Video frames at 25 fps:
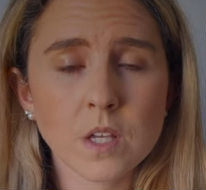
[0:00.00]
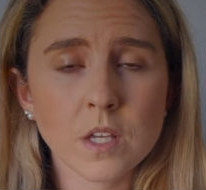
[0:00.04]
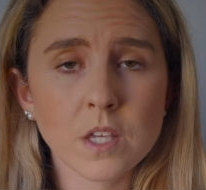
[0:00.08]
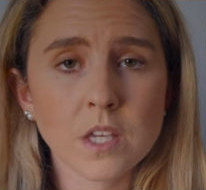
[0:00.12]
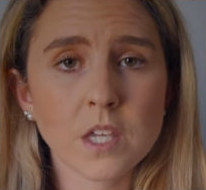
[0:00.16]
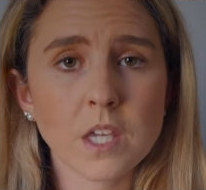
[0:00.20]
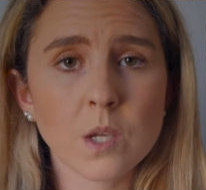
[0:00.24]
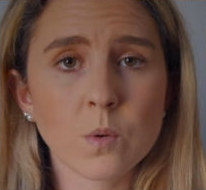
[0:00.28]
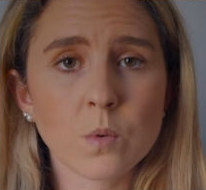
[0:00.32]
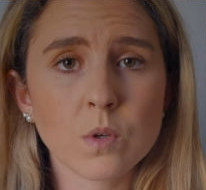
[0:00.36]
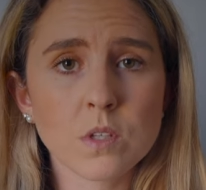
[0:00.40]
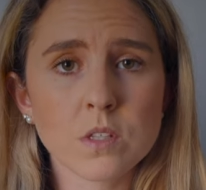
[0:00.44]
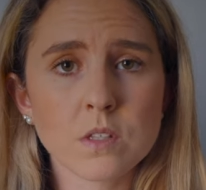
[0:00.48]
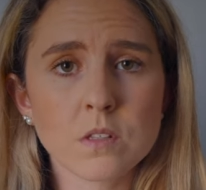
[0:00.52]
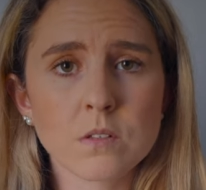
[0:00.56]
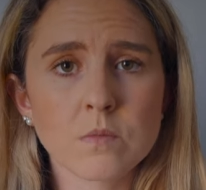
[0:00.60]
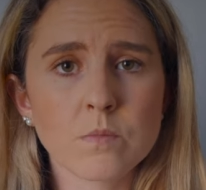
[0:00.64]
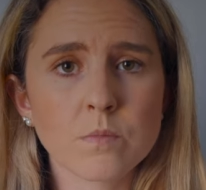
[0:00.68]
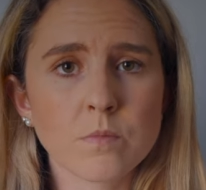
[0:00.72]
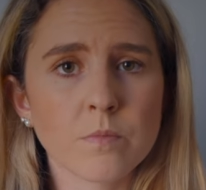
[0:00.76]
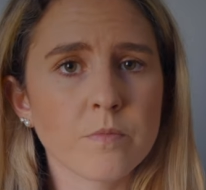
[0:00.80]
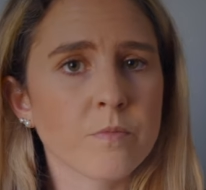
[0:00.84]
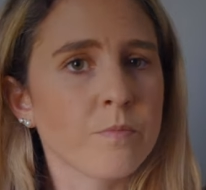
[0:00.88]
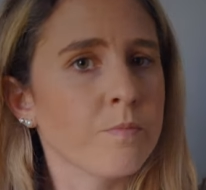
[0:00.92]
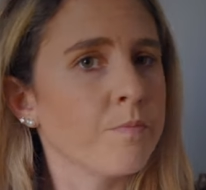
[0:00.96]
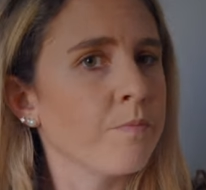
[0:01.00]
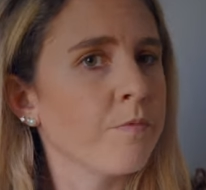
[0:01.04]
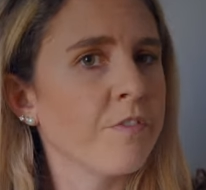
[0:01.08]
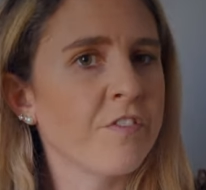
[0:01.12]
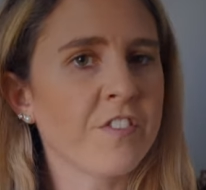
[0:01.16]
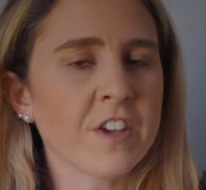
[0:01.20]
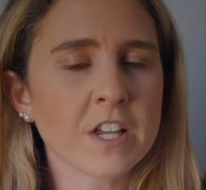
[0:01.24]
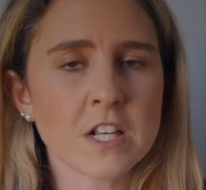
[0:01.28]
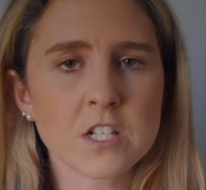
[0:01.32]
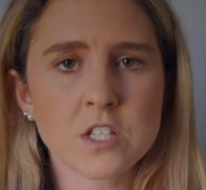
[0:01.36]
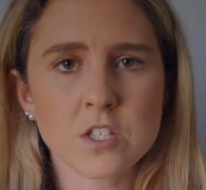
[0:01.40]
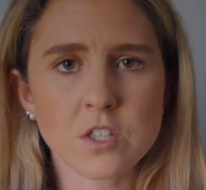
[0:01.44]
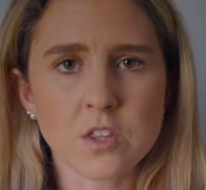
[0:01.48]
he would
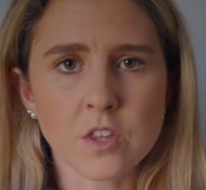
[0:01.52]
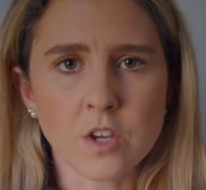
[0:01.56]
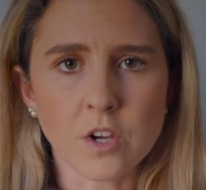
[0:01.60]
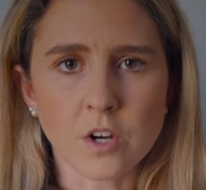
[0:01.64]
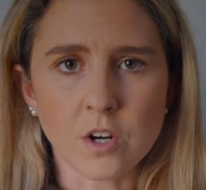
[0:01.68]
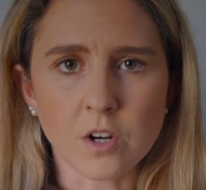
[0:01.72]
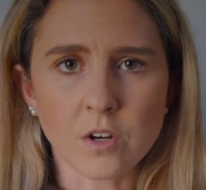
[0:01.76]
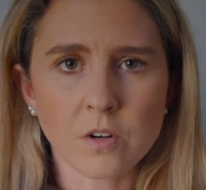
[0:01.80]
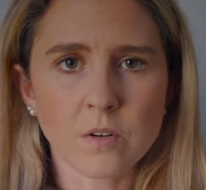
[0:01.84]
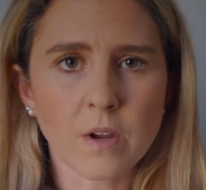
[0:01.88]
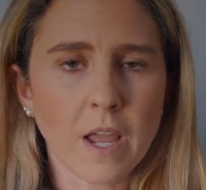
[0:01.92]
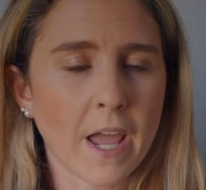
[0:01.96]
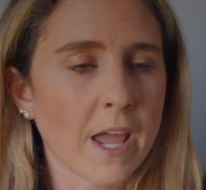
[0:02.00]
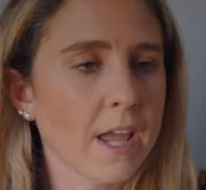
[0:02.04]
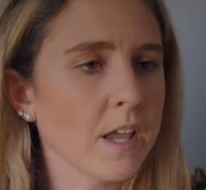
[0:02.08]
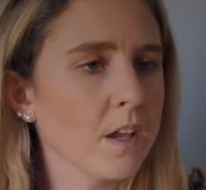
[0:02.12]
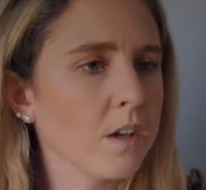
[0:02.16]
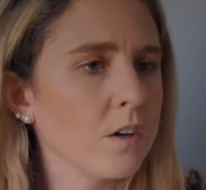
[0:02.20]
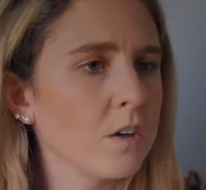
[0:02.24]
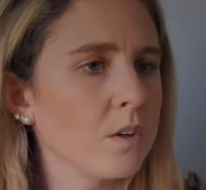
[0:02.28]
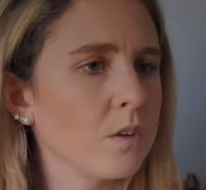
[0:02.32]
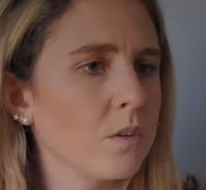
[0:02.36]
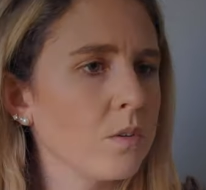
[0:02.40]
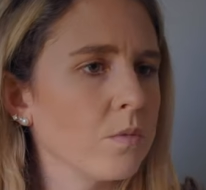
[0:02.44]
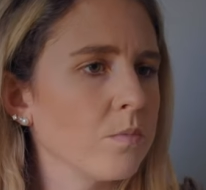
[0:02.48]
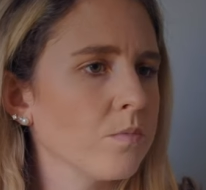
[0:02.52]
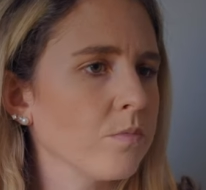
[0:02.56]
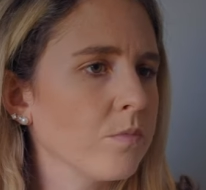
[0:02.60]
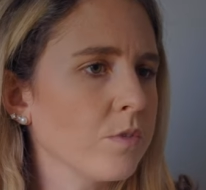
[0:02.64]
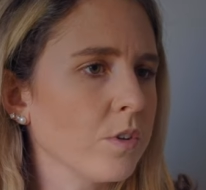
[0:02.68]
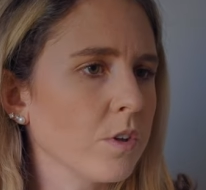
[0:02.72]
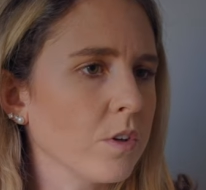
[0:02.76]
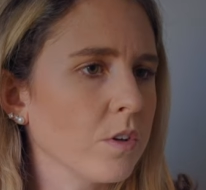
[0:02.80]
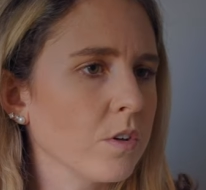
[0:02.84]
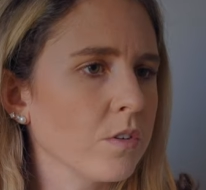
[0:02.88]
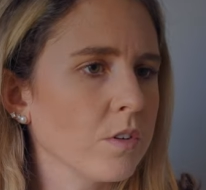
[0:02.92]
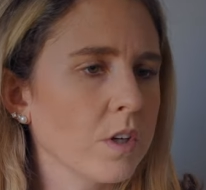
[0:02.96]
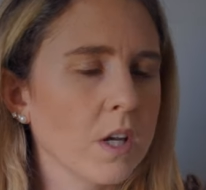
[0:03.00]
fix their ankle,
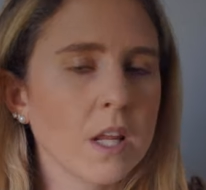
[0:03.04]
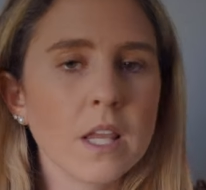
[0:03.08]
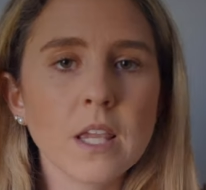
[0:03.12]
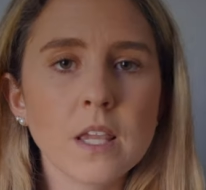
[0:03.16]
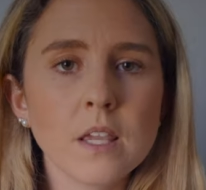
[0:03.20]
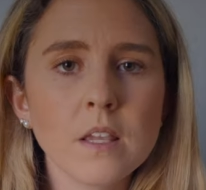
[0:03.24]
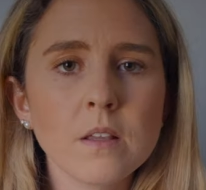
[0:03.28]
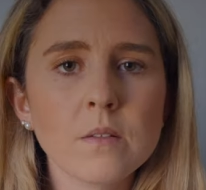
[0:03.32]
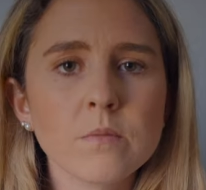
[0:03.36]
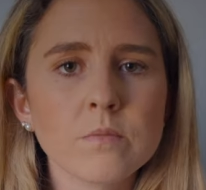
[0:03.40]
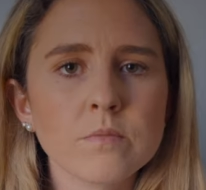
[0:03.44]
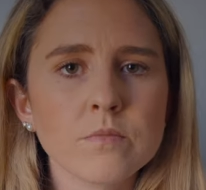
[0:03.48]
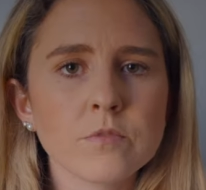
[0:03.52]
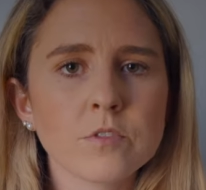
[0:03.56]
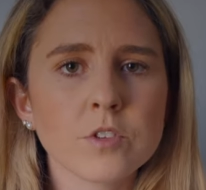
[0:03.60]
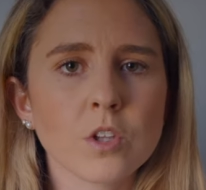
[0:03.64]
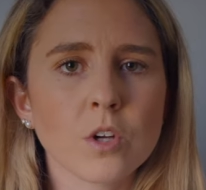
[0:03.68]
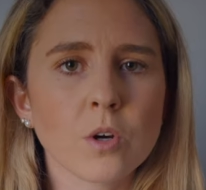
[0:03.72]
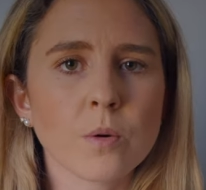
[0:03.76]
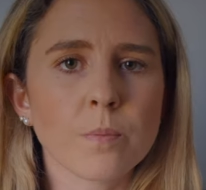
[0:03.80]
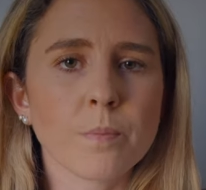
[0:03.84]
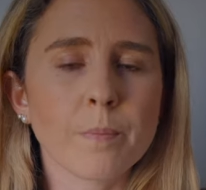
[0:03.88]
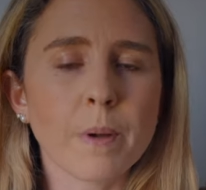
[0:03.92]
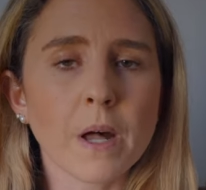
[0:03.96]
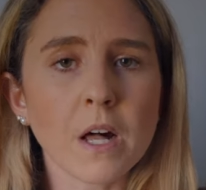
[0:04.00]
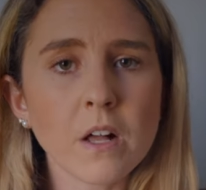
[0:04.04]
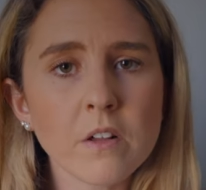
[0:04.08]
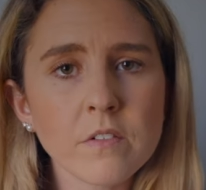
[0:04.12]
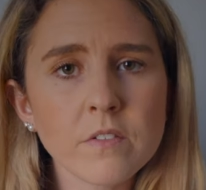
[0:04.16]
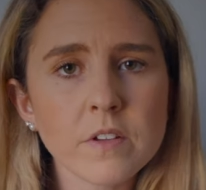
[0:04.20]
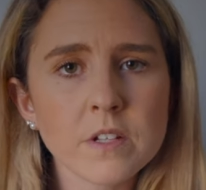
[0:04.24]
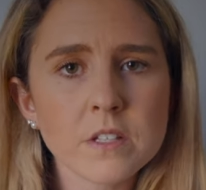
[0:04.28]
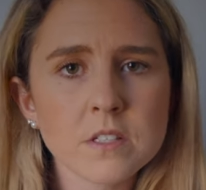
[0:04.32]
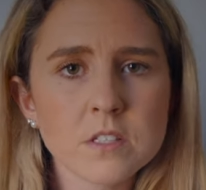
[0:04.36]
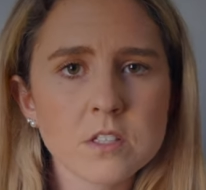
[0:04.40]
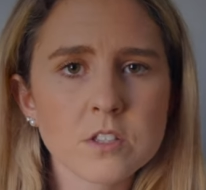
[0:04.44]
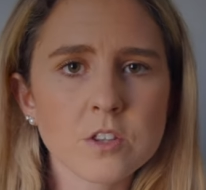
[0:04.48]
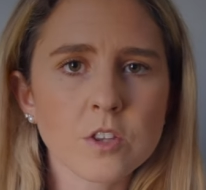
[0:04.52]
their knee, their
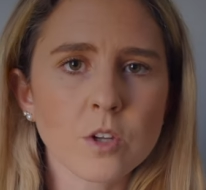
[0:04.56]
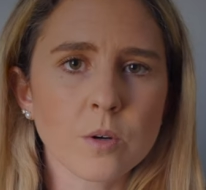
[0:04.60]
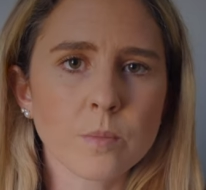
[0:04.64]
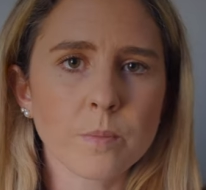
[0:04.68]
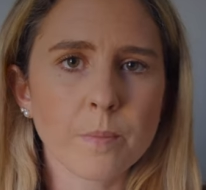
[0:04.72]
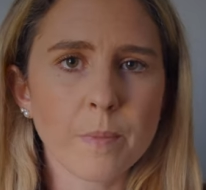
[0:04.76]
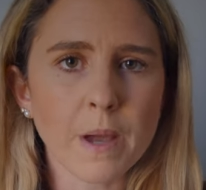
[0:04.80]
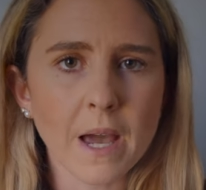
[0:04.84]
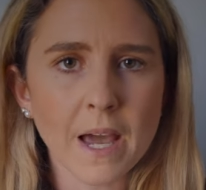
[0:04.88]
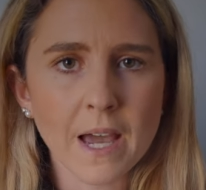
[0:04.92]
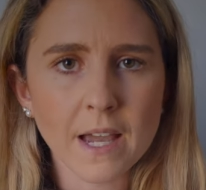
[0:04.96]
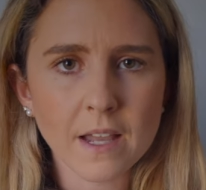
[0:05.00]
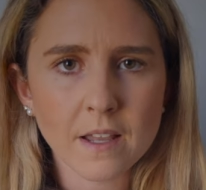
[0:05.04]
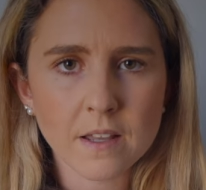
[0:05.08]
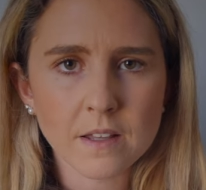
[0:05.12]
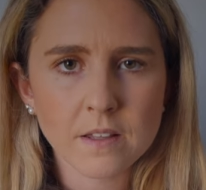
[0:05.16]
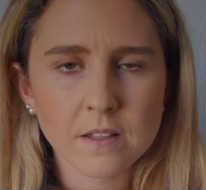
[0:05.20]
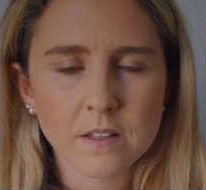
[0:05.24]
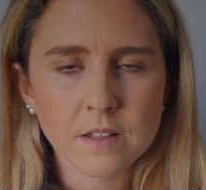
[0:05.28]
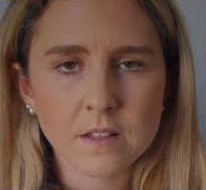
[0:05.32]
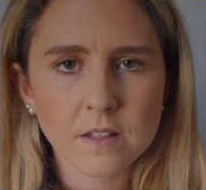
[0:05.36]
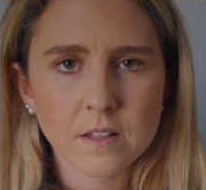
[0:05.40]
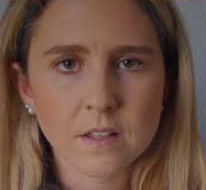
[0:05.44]
pelvis, their back.